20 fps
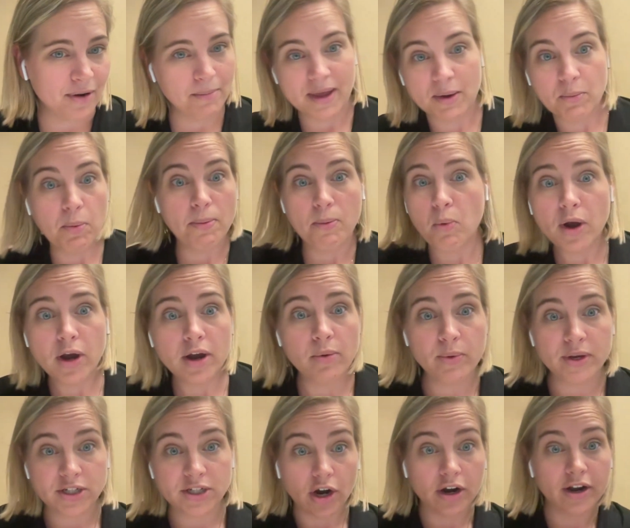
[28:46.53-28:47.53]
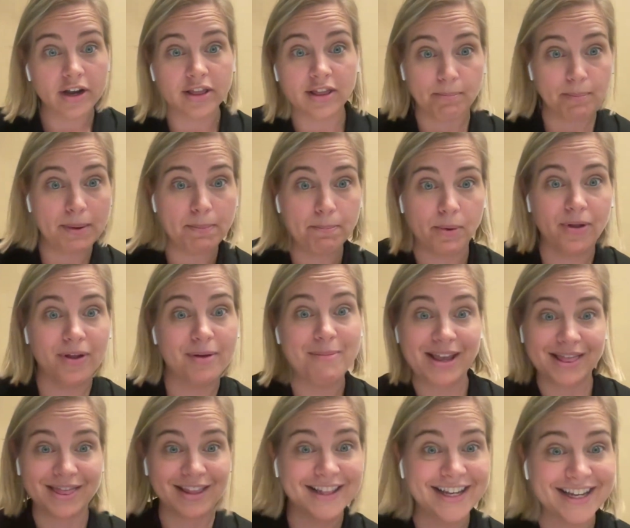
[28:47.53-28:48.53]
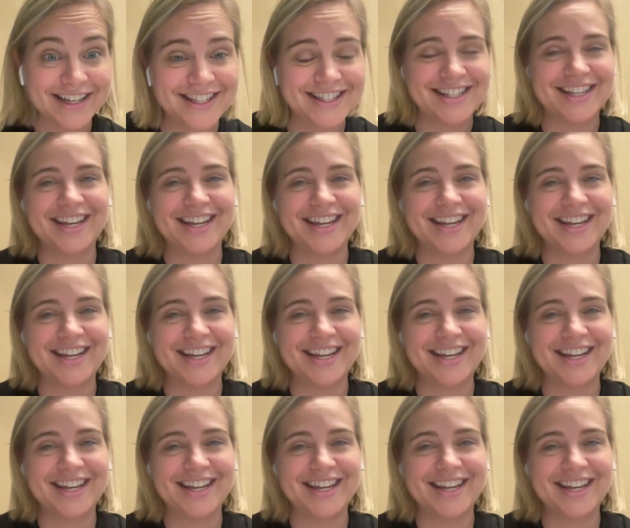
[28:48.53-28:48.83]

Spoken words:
Like, well, where can we target the people and make the lists